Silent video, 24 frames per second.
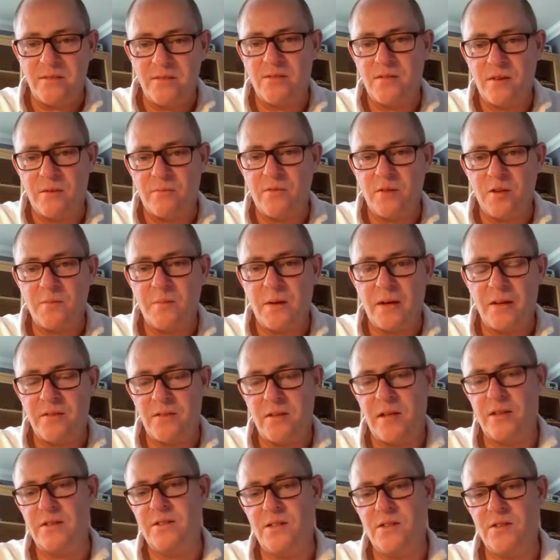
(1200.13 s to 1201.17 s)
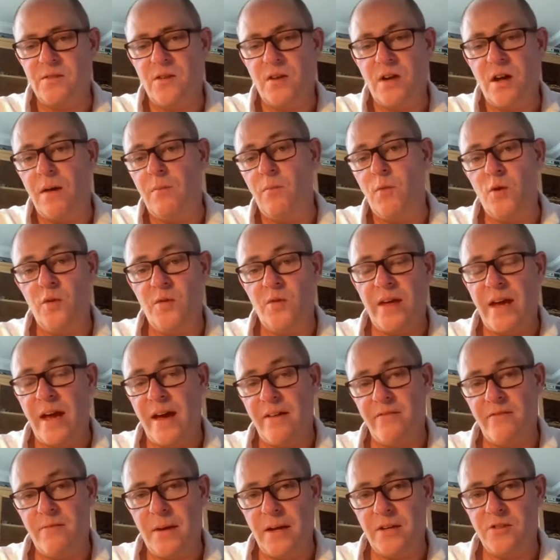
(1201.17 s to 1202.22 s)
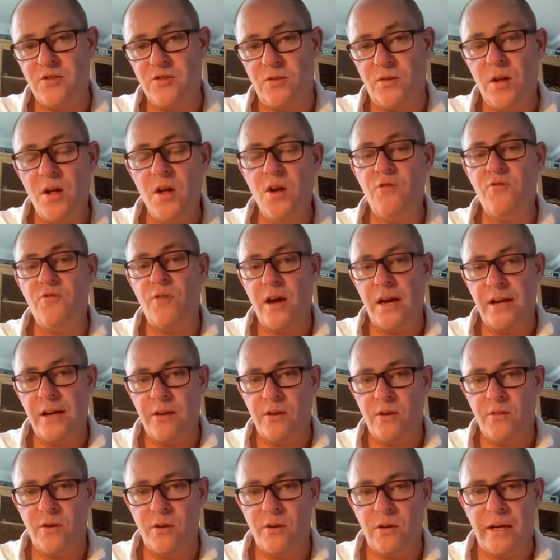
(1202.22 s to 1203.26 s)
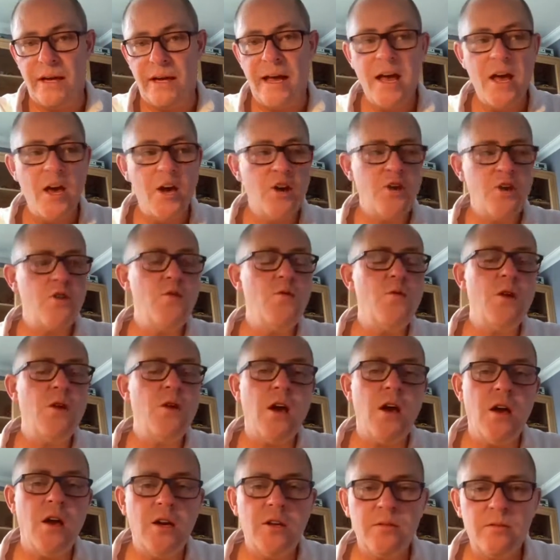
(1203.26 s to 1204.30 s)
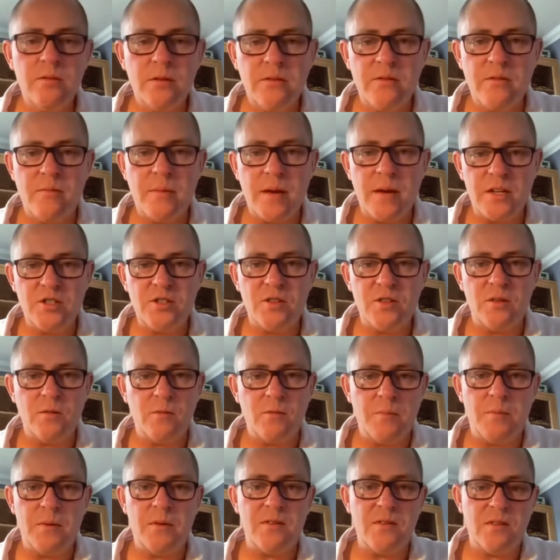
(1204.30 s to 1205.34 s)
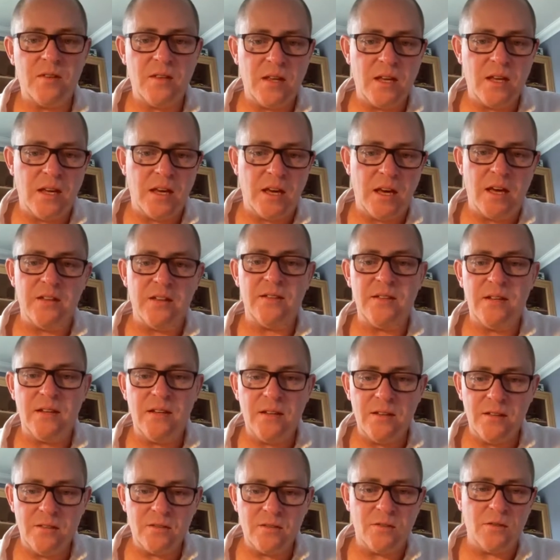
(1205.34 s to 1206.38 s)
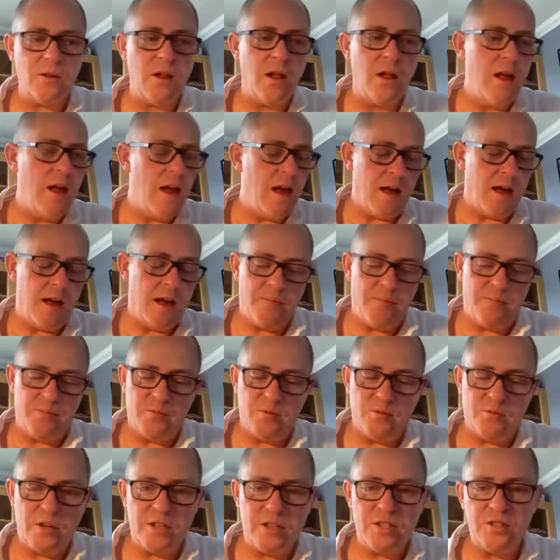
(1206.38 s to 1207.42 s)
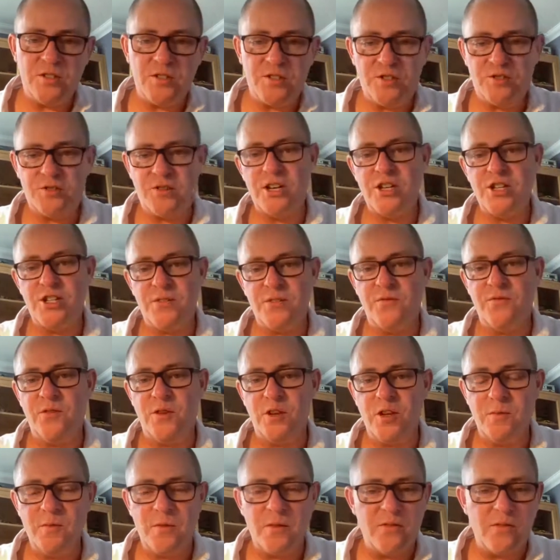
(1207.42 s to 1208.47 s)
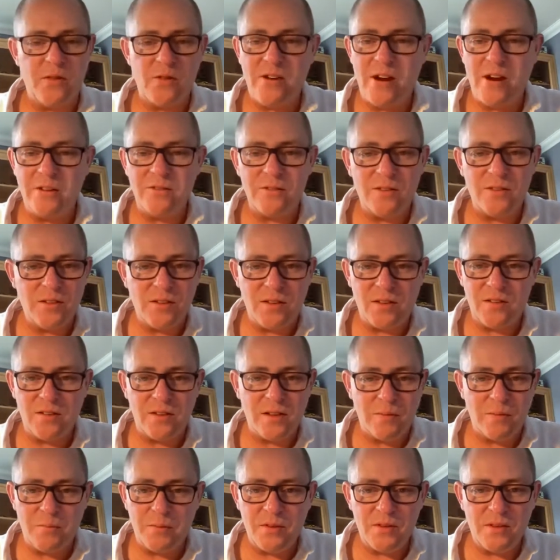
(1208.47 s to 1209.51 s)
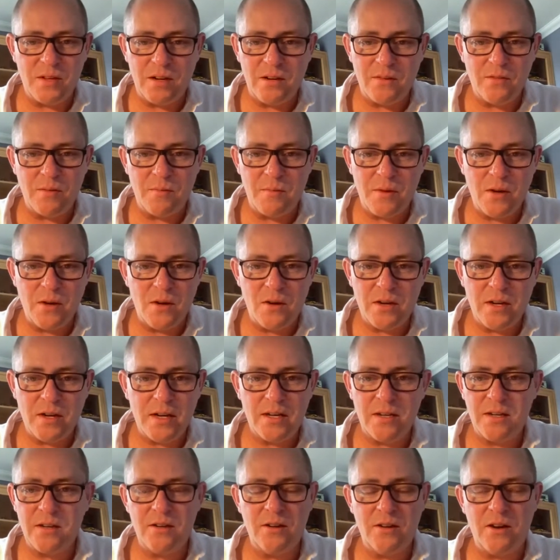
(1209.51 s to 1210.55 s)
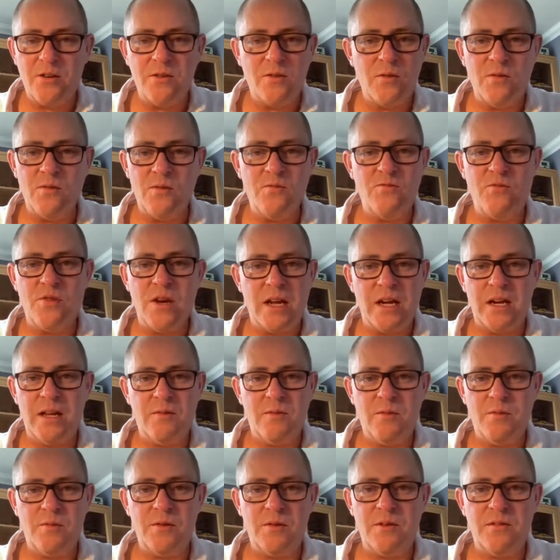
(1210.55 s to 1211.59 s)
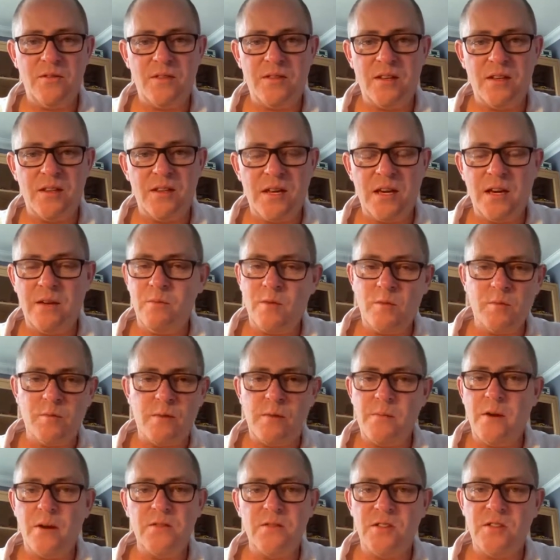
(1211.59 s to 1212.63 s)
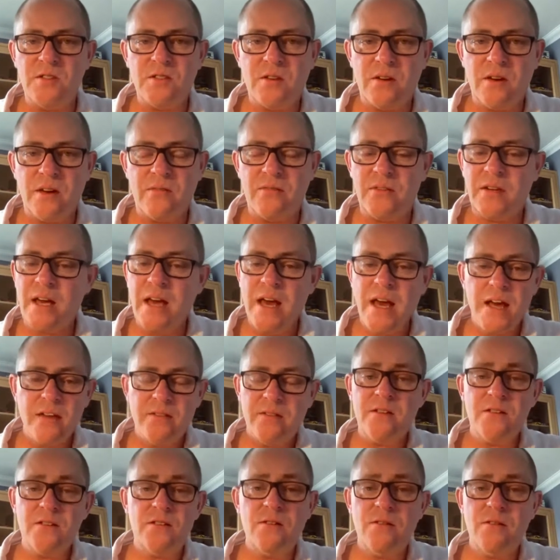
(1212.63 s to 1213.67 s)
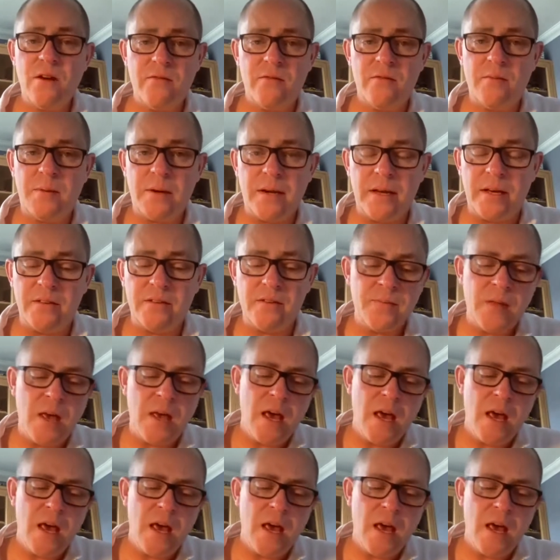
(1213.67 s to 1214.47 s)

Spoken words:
in some respects, that diesel car more than they have a petrol, rightly or wrongly. Who on earth would have imagined that we'd be seeing a diesel registration volume of around 16% of the market? You know, really, we wouldn't have seen that. It was promoted so heavily. They do have a place.